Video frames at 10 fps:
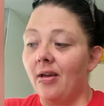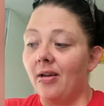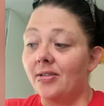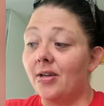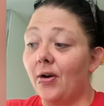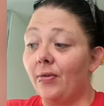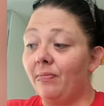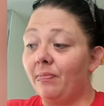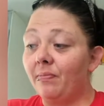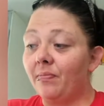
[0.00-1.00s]

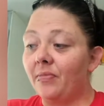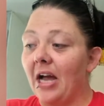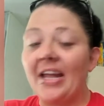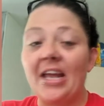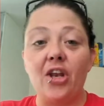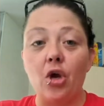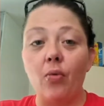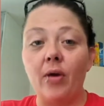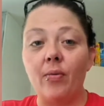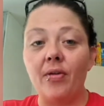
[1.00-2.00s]
So I get
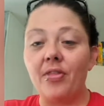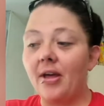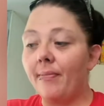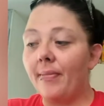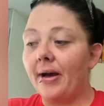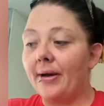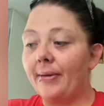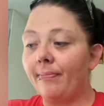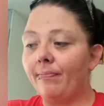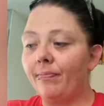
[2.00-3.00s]
nowhere with them.
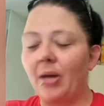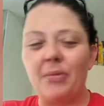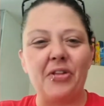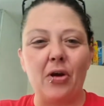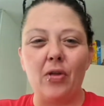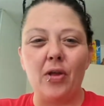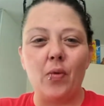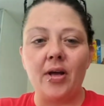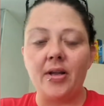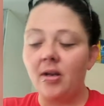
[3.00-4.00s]
I'm not the only
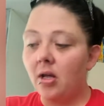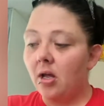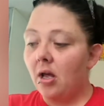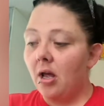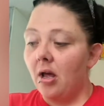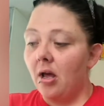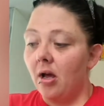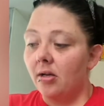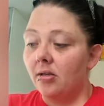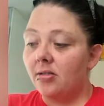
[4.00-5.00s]
one.
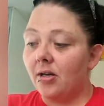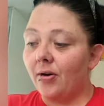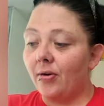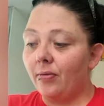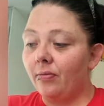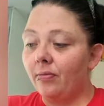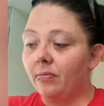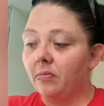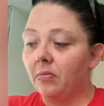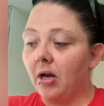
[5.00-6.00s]
So,
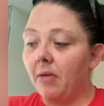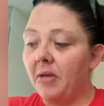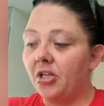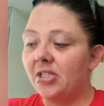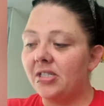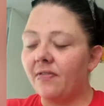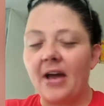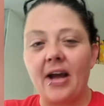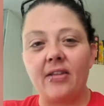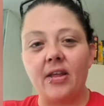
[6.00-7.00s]
I mean, just the
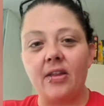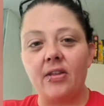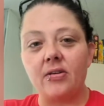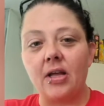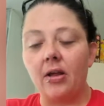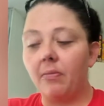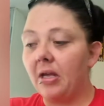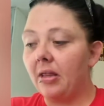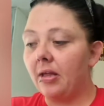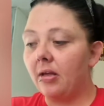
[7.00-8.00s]
fact that they're telling
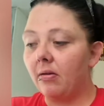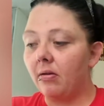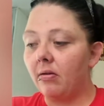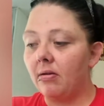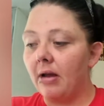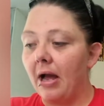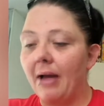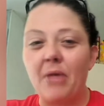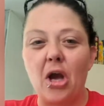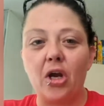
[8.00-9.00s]
me that I'm
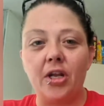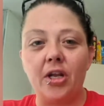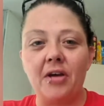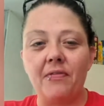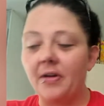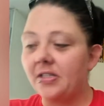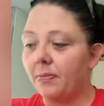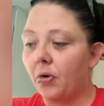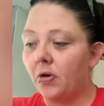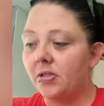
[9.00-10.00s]
not good enough as a
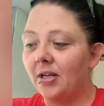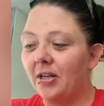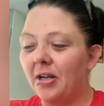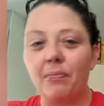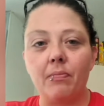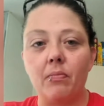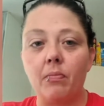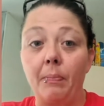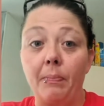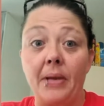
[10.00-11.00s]
person and that I'm
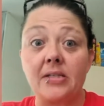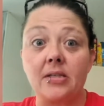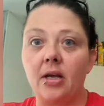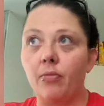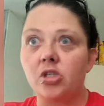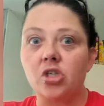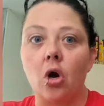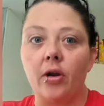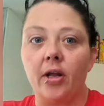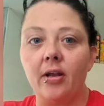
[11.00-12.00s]

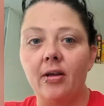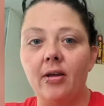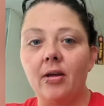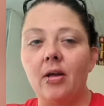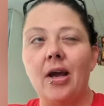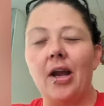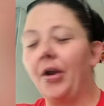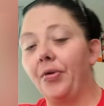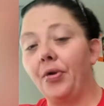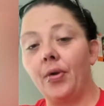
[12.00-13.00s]
retarded and I
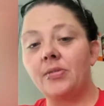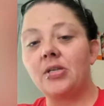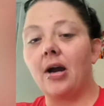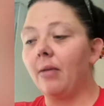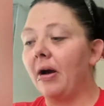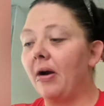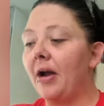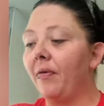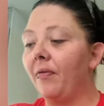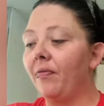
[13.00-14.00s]
don't know what I'm talking
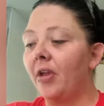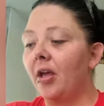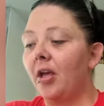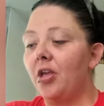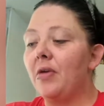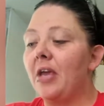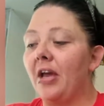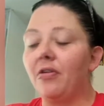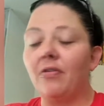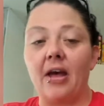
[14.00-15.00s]
about. You
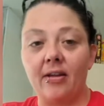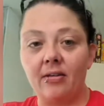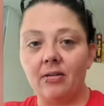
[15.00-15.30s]
can't do that.